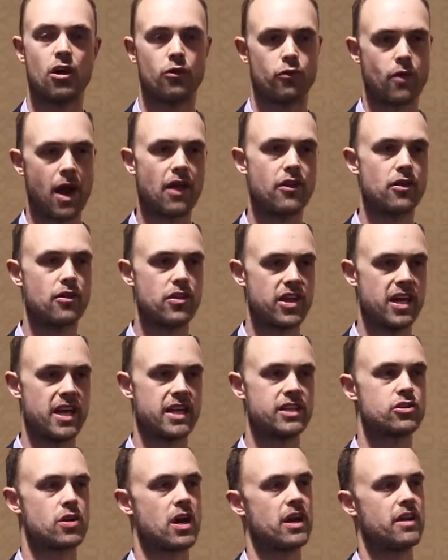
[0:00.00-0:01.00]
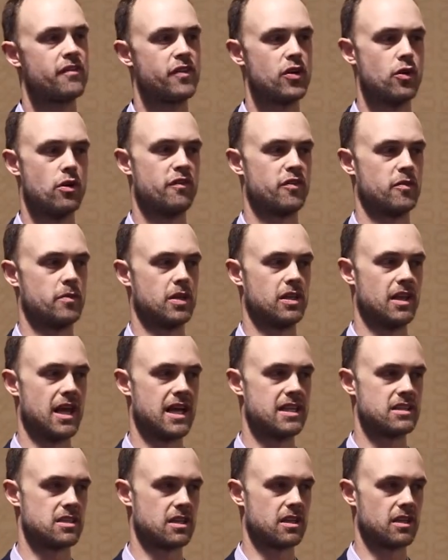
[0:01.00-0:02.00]
rather than try to view it from the
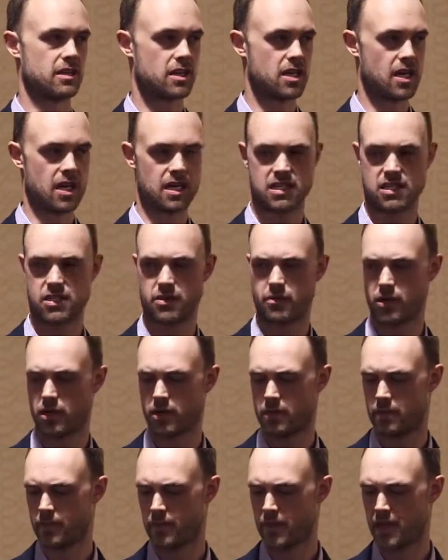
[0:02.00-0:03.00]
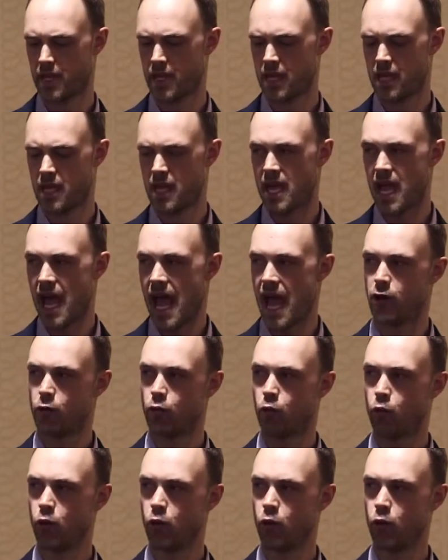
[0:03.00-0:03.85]
lens of the customer. And